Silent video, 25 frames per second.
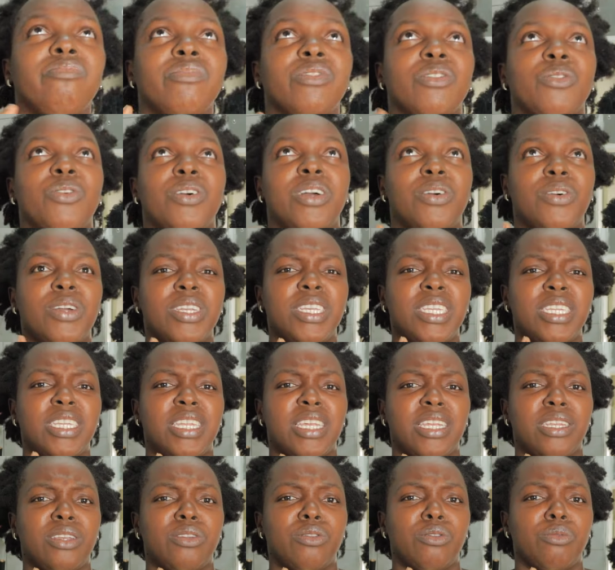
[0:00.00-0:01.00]
what
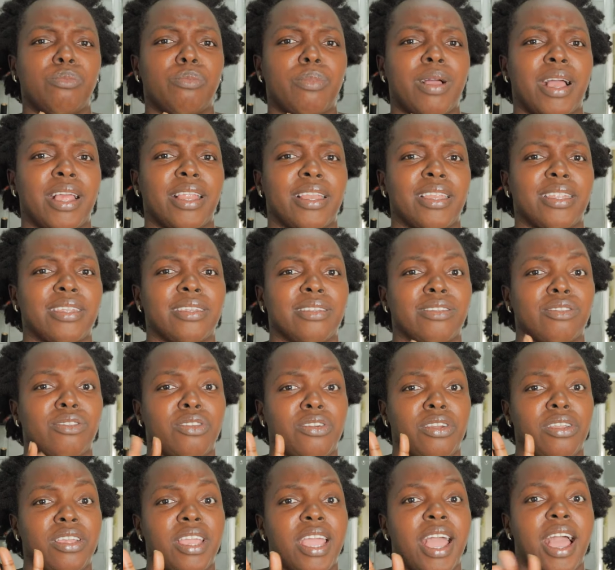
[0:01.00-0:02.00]
did I do bad?
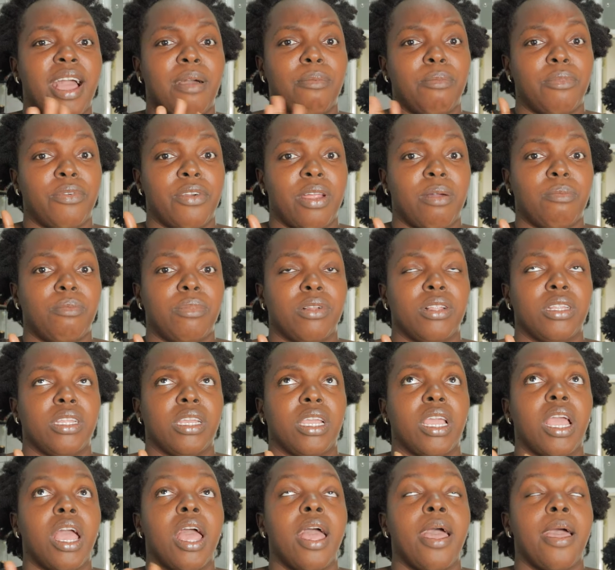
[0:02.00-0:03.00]
Sorry, I'm
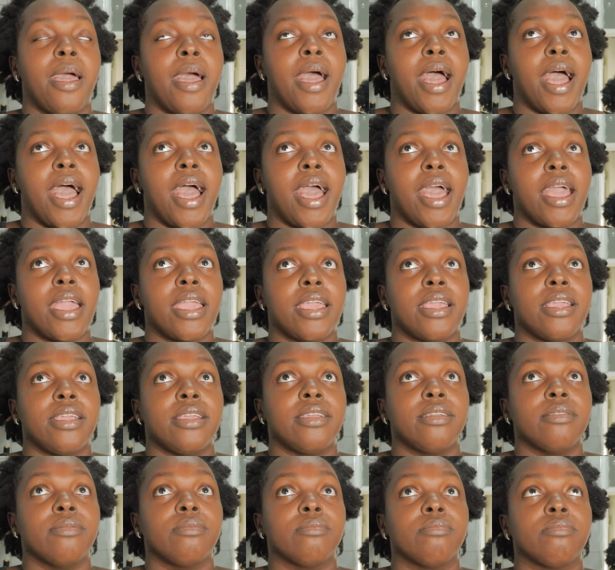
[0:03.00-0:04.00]
rambling.
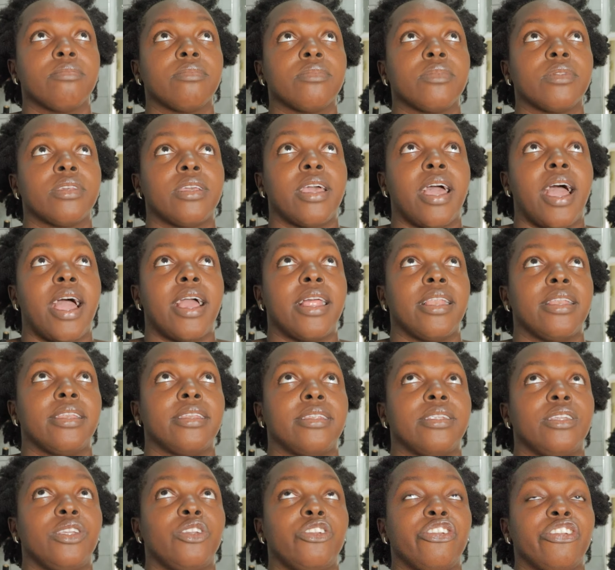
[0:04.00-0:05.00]
I,
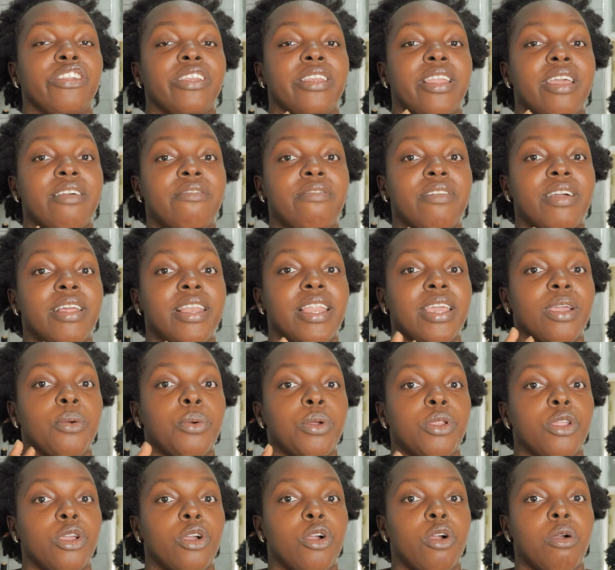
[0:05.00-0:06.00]
and you should never, like
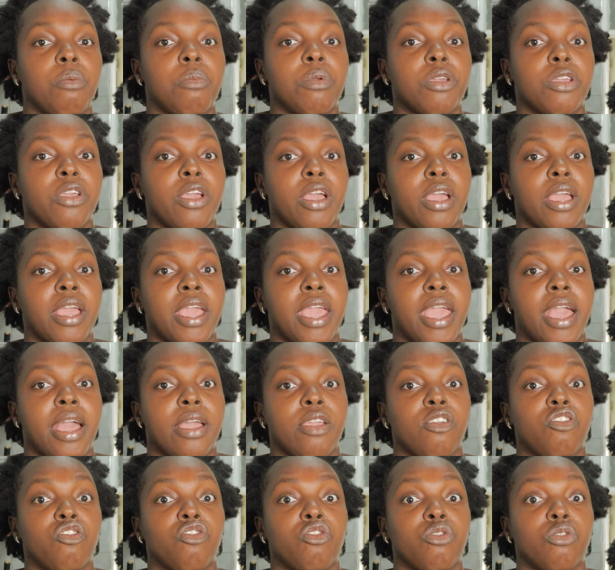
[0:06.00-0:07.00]
when you're combing your
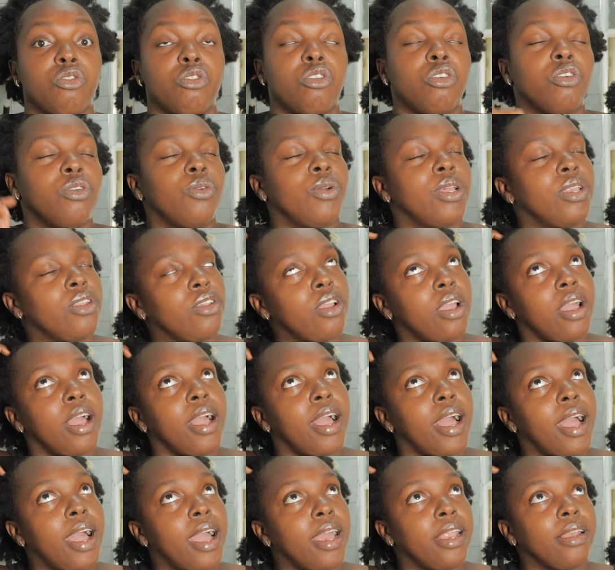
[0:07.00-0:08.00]
hair, you should, when
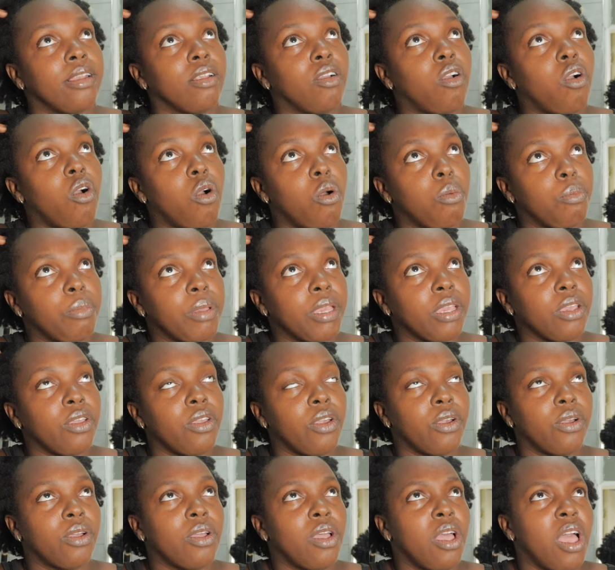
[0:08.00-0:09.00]
you're uncombing
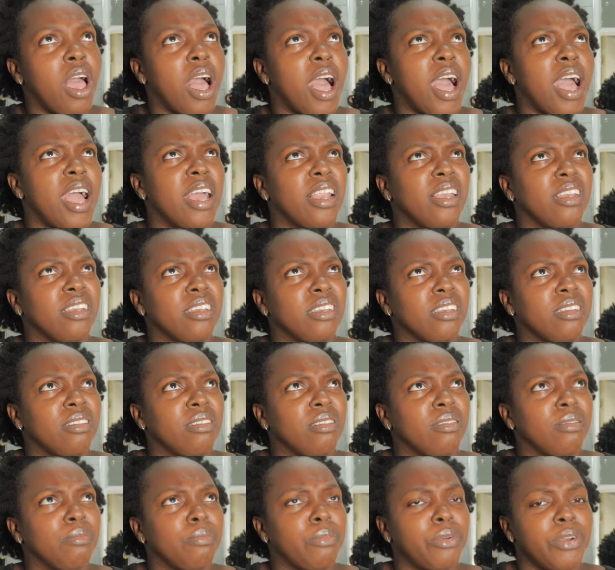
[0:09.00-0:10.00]
your,
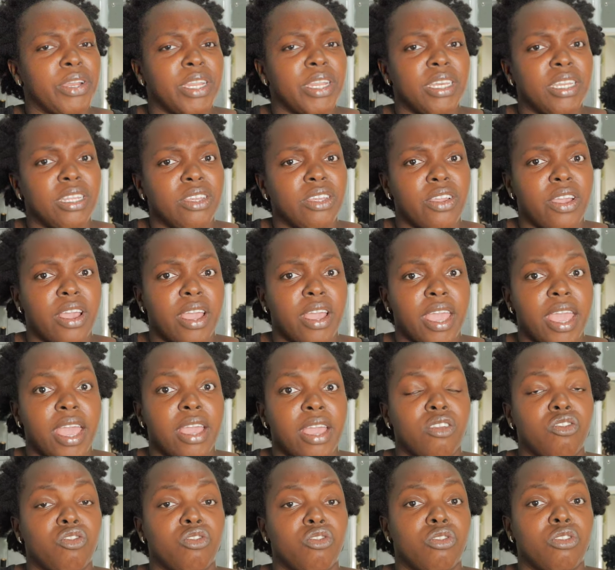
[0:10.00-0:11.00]
unbraiding your
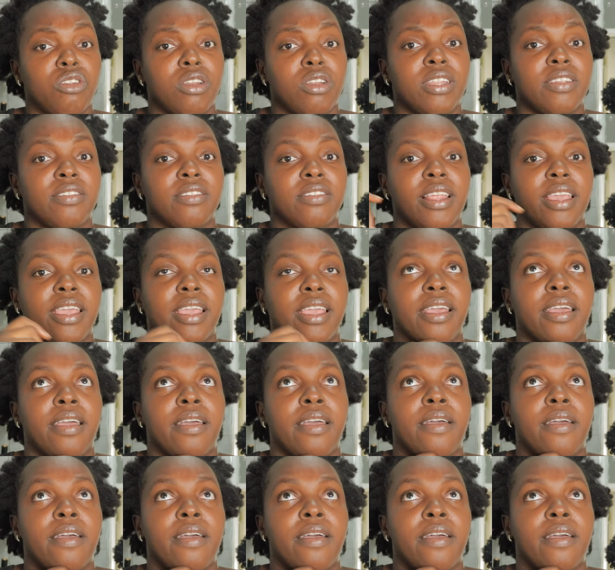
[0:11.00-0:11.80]
hair, you should always like